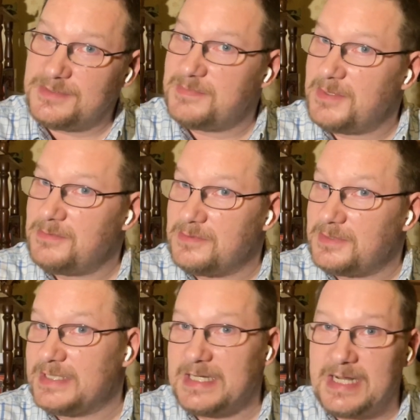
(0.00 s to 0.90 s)

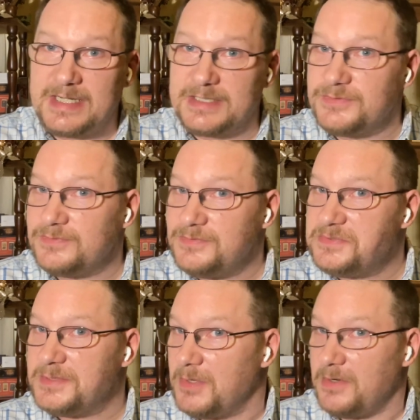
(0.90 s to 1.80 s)
spoken like a true
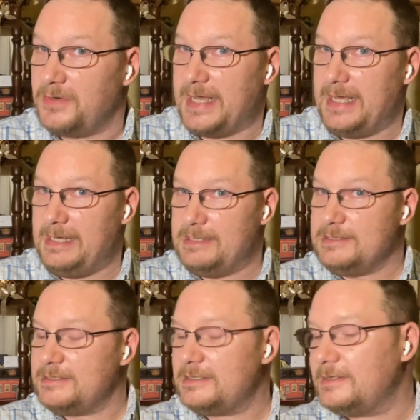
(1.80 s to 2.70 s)

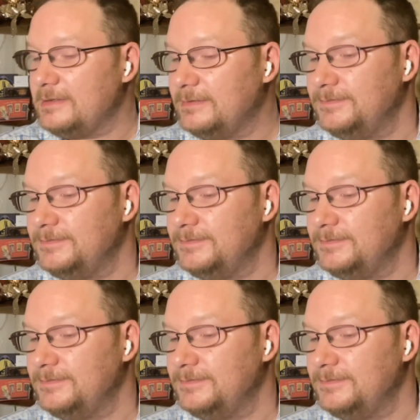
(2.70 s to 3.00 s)
smartass.